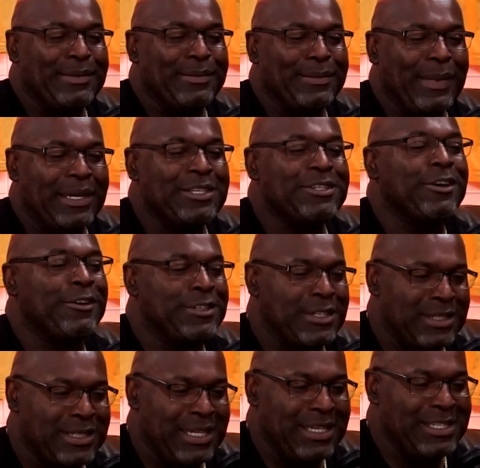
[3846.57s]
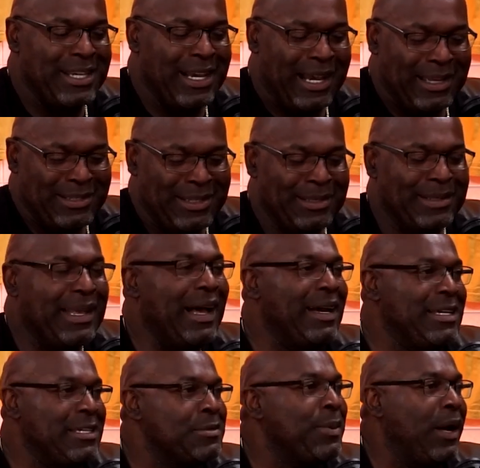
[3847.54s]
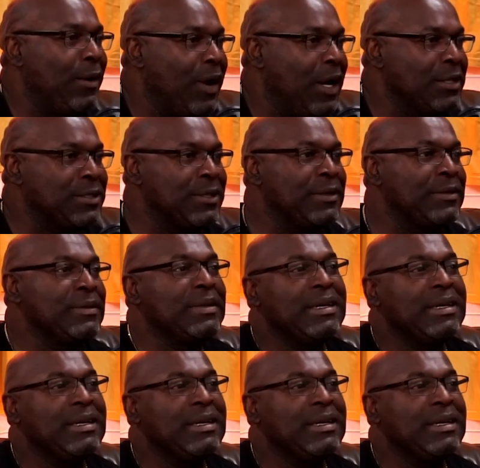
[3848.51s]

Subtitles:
my church is St. John's in East Palo Alto.